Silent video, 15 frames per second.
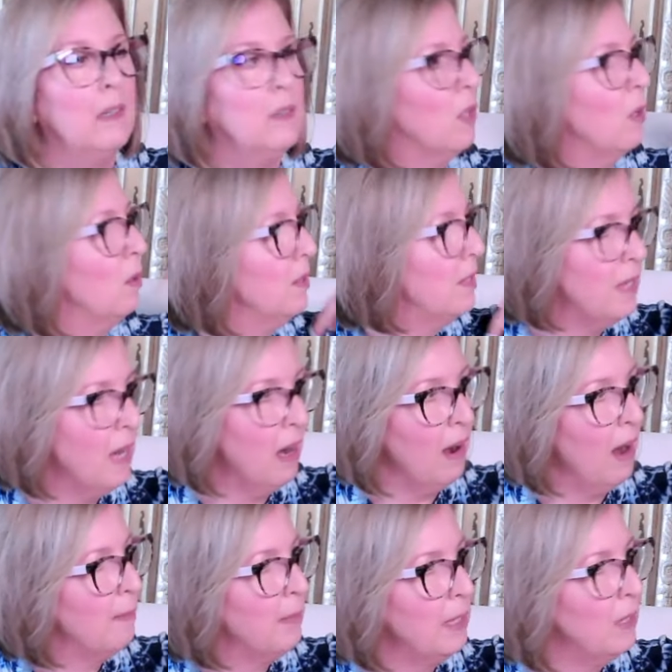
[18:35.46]
Don't stare
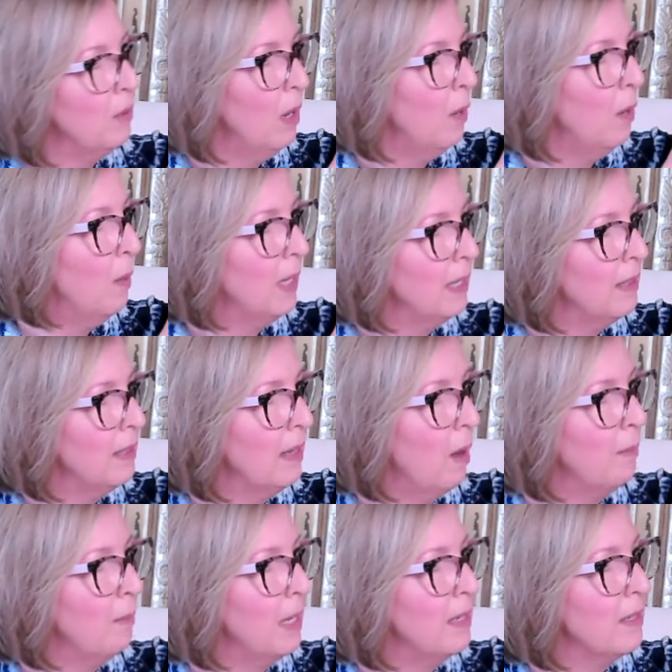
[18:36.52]
at me. You know what get
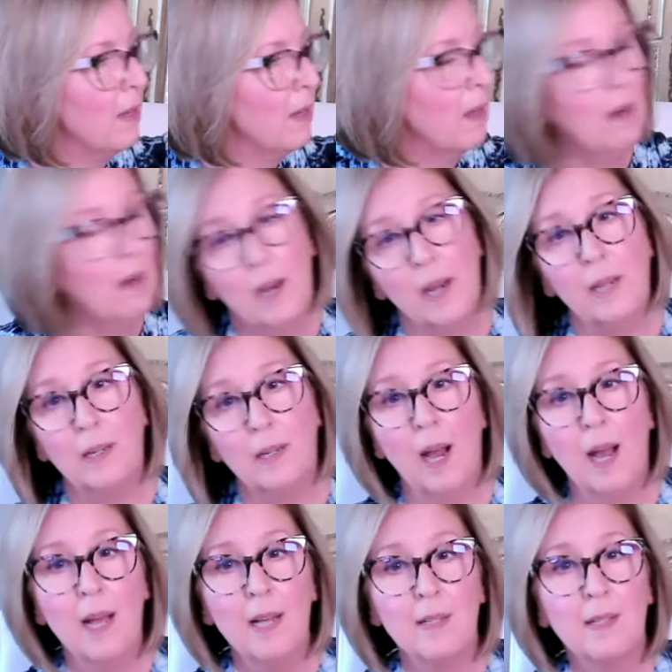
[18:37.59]
down means. All right,
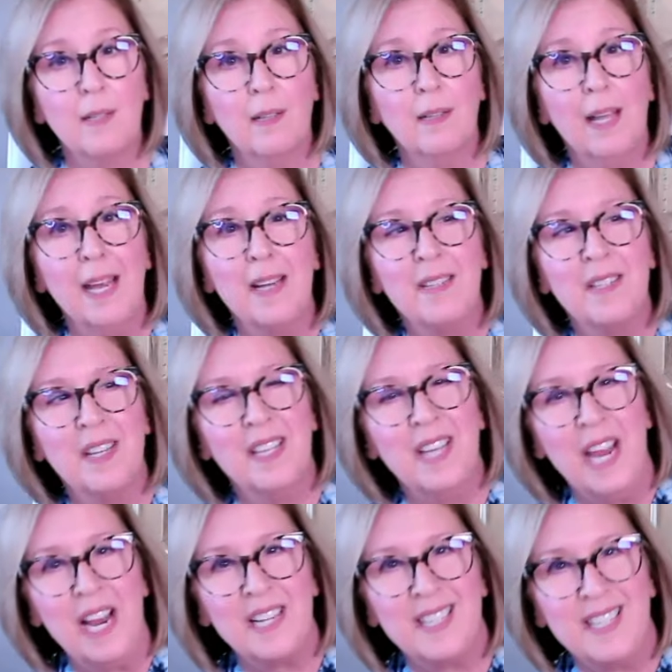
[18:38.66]
guys, the links to the
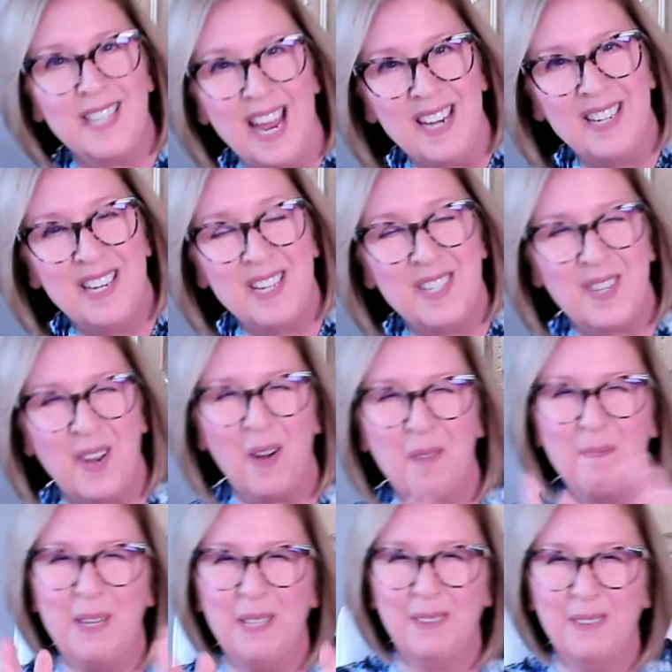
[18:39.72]
extendeds are
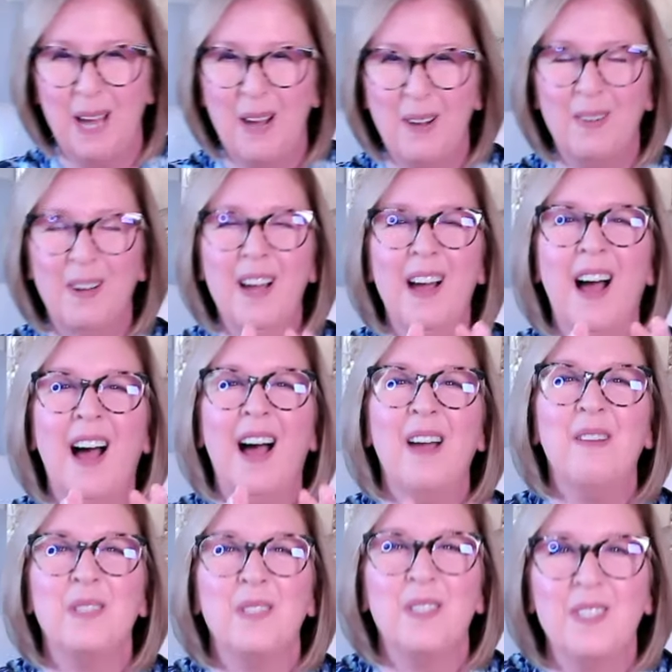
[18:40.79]
below.
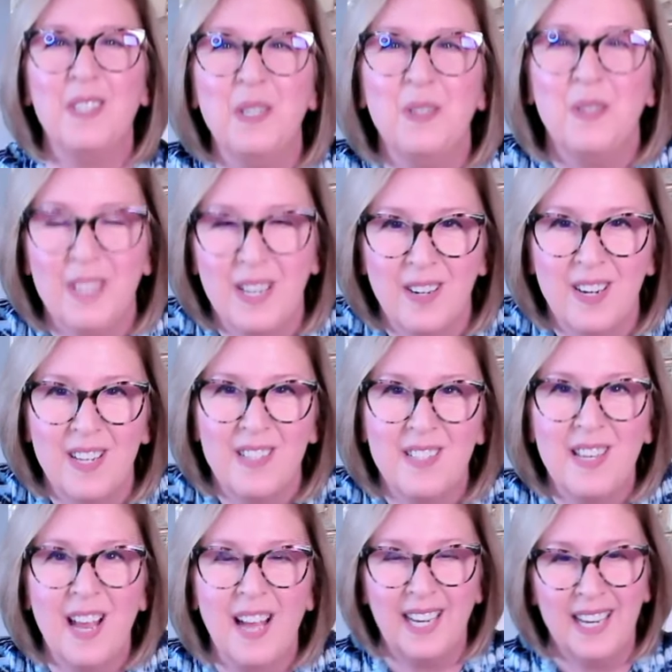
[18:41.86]
I will see you there in a
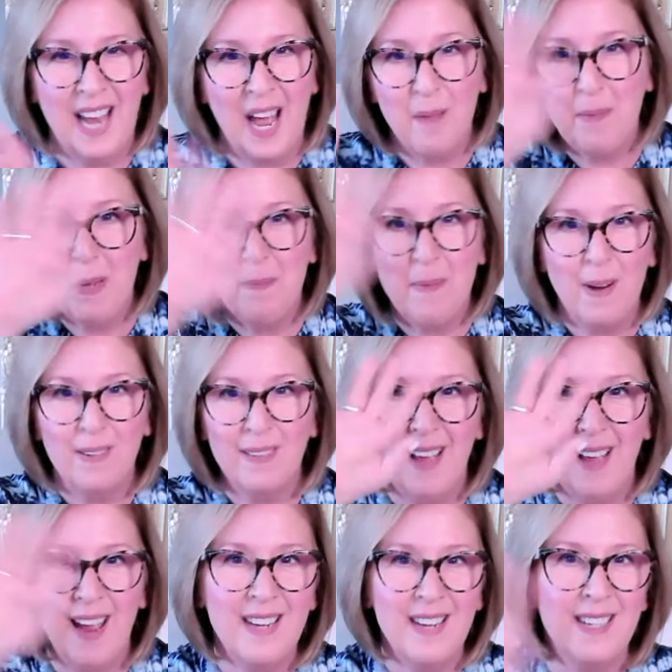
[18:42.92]
second. Happy
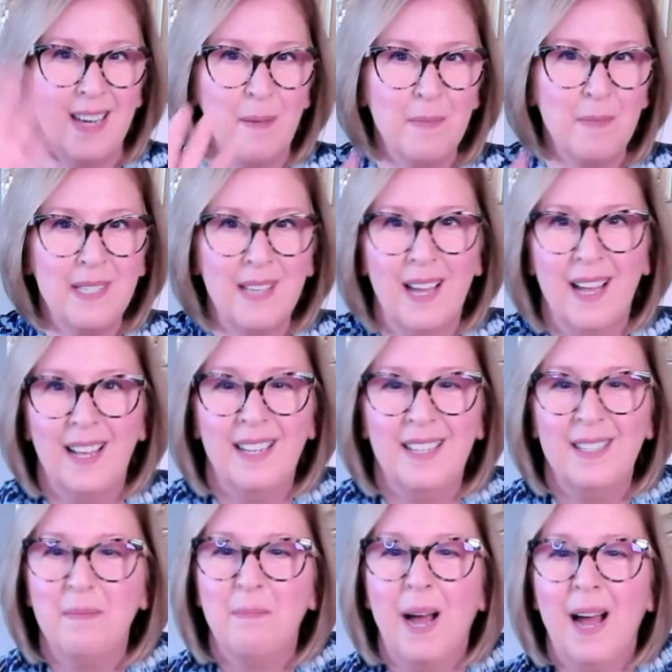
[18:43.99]
birthday, Gem
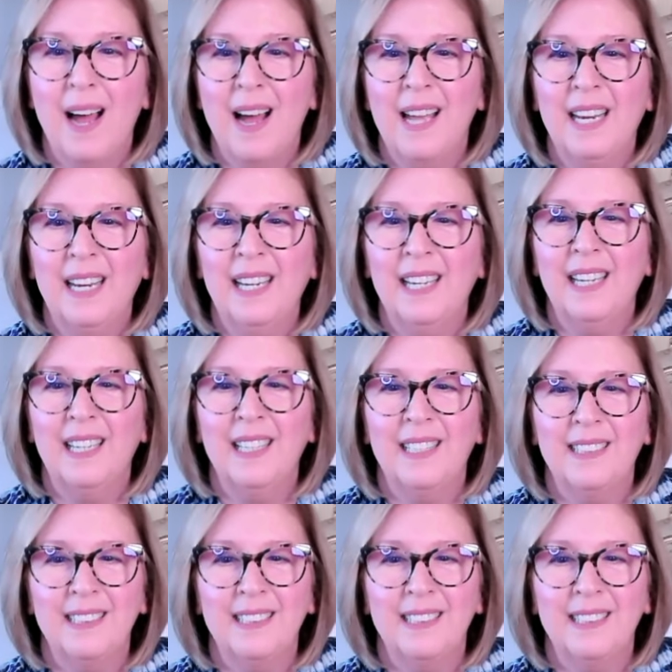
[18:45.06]
Sun. Bye.